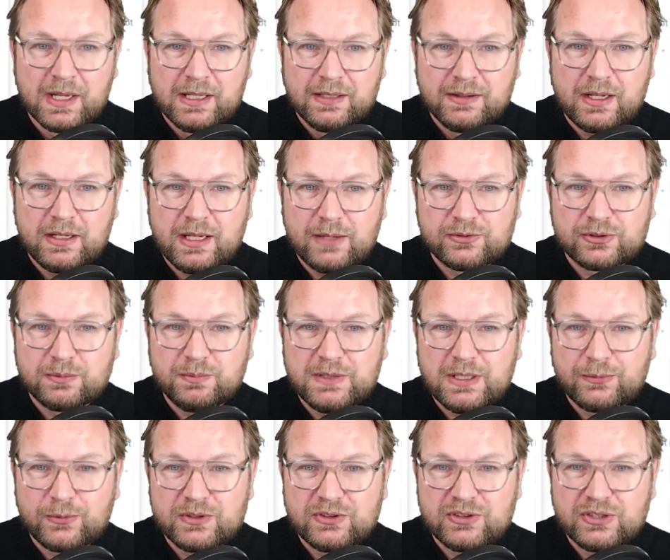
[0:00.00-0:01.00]
Now you have some
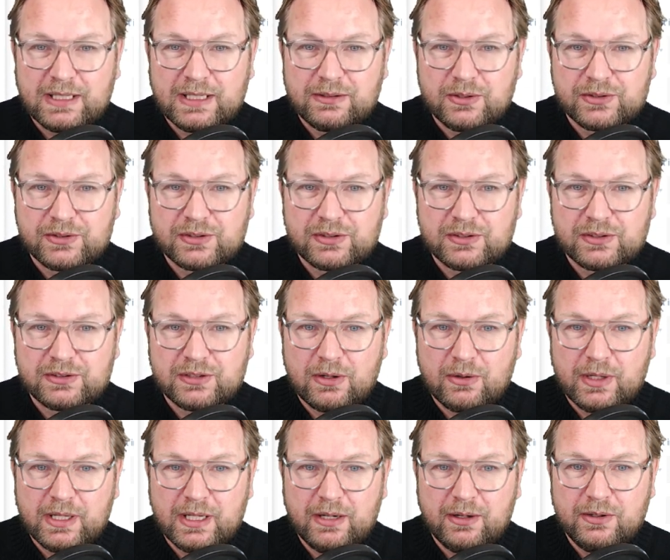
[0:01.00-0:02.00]
different channels. So
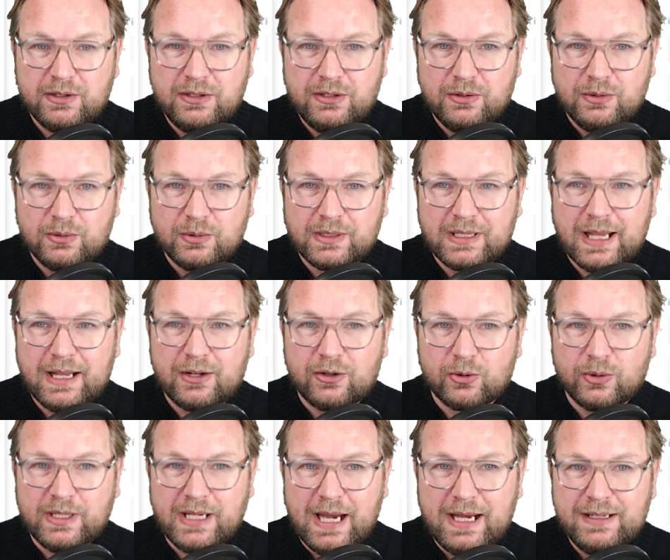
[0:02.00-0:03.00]
here you can
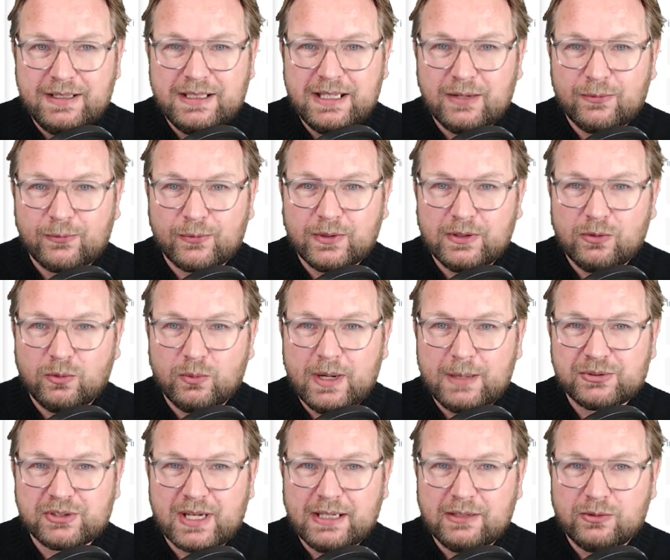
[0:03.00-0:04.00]
create different
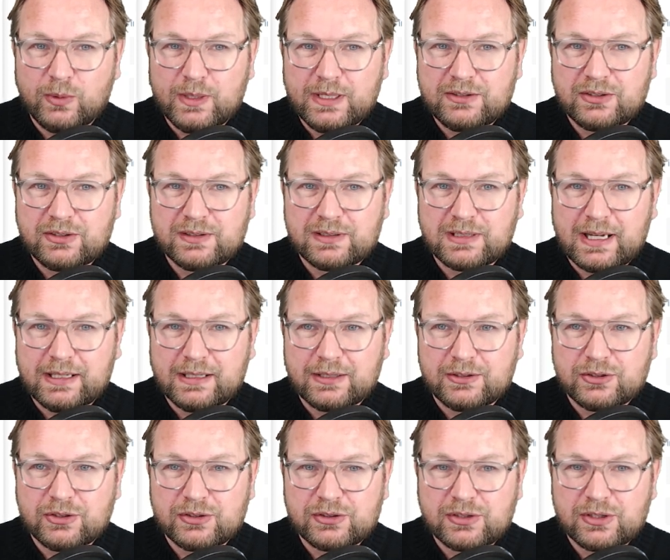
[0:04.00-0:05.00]
website widgets like I
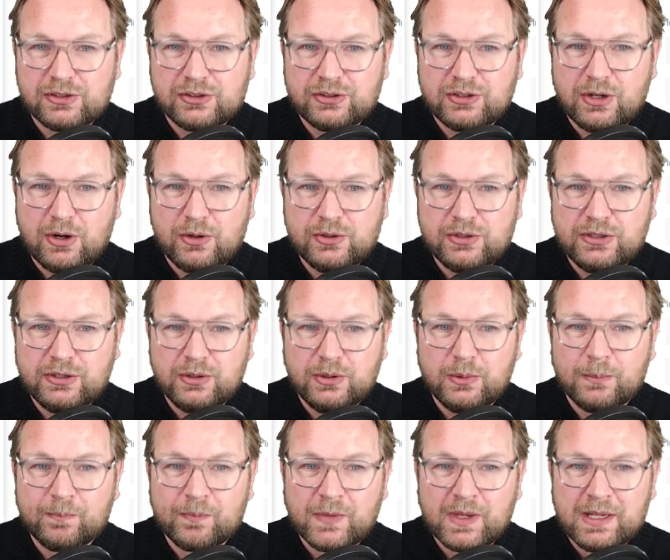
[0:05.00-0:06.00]
just showed you.
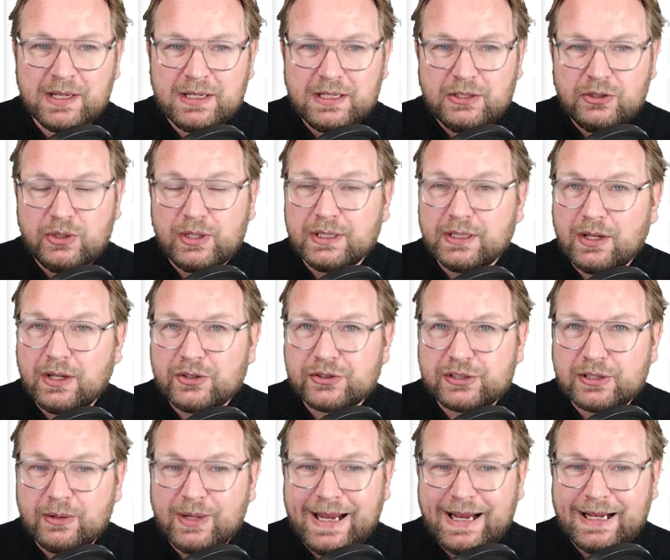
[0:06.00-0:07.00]
You can
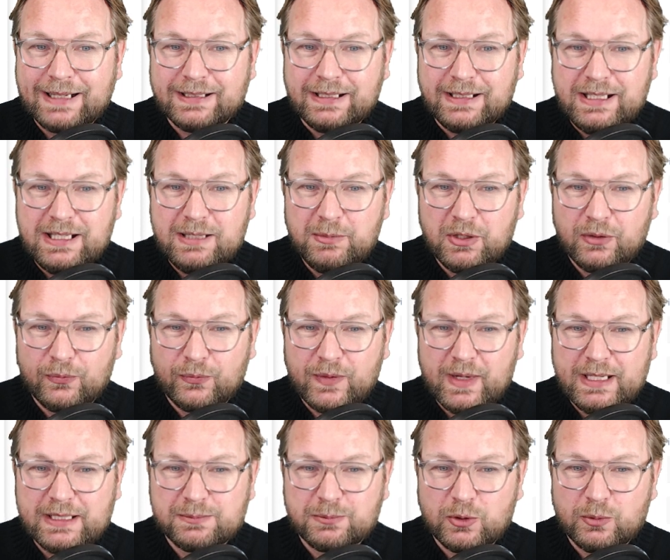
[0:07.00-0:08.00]
also add email,
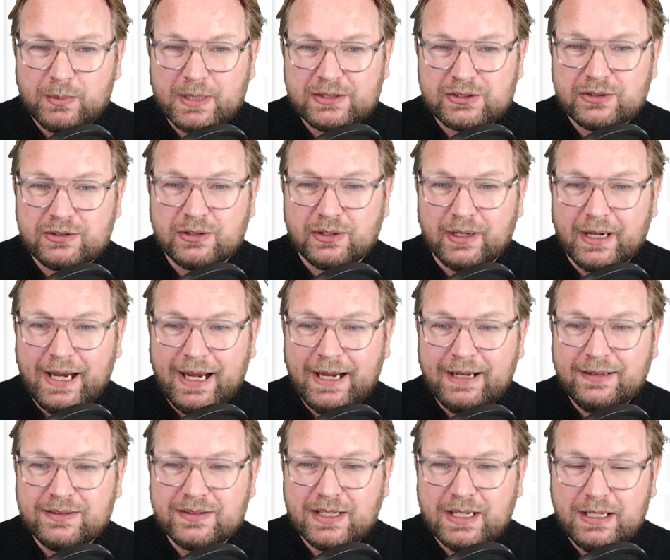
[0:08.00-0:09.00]
Facebook Messenger,
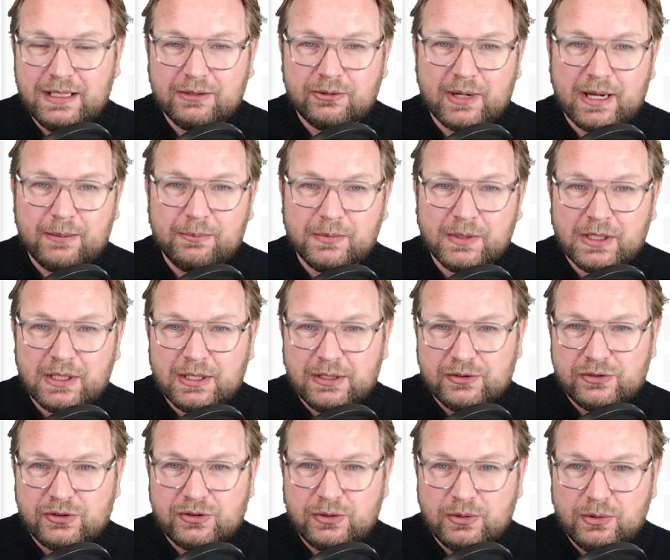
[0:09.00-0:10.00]
and Telegram
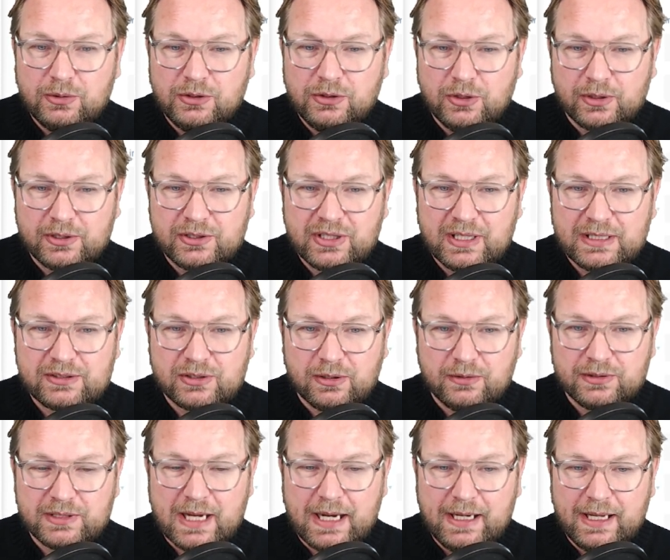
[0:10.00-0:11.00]
to your chat
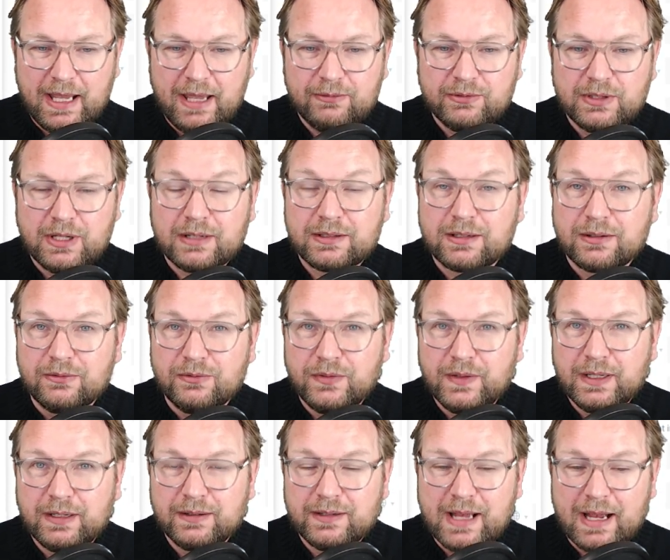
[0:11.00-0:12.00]
service. I have not
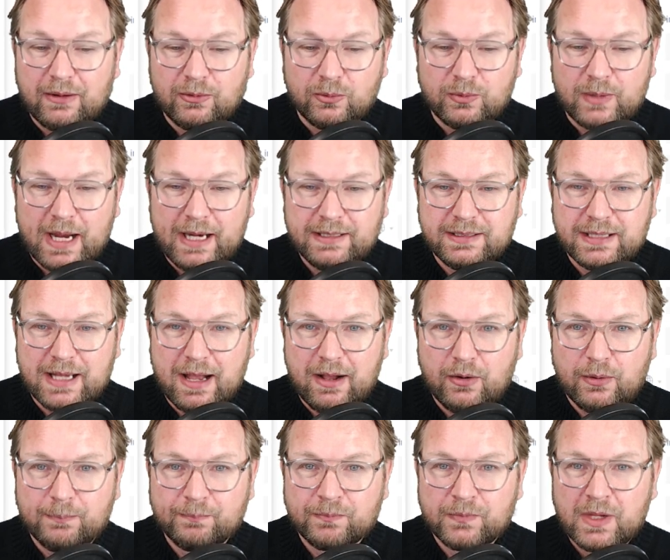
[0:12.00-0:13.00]
configured that right
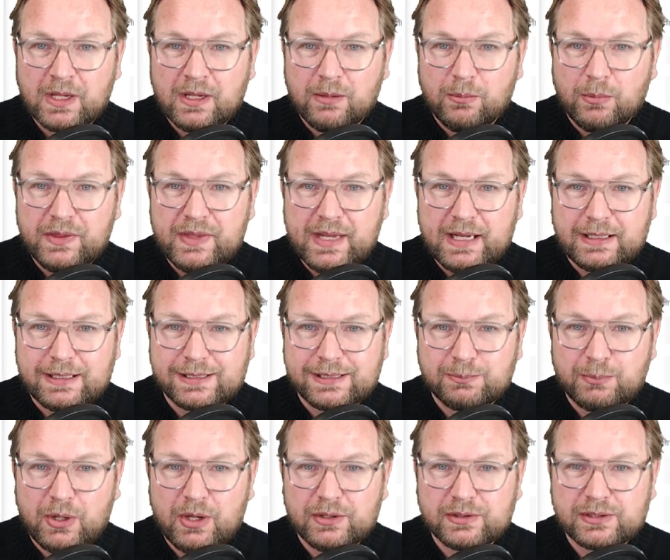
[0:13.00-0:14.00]
now, but that is
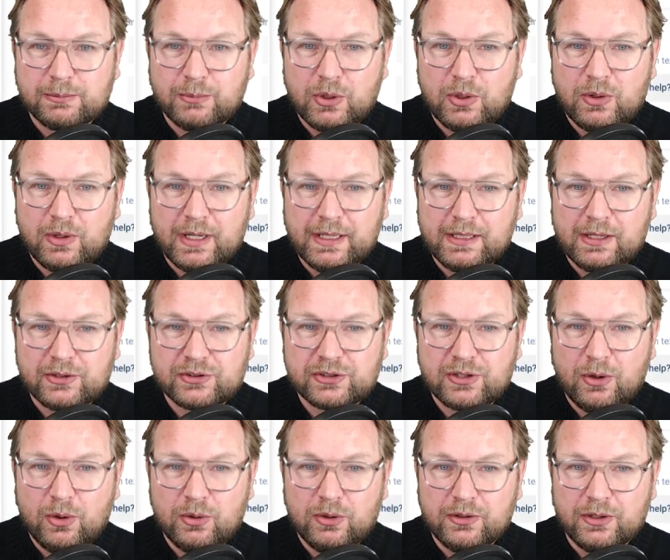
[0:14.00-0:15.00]
possible. And
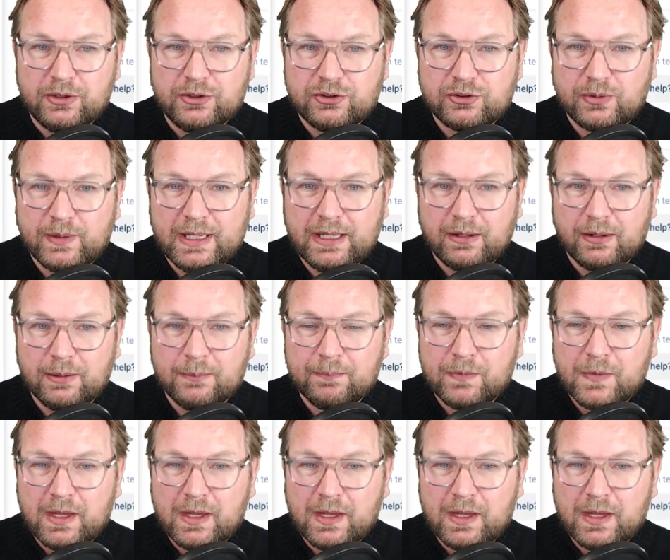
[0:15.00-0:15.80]
also a trigger.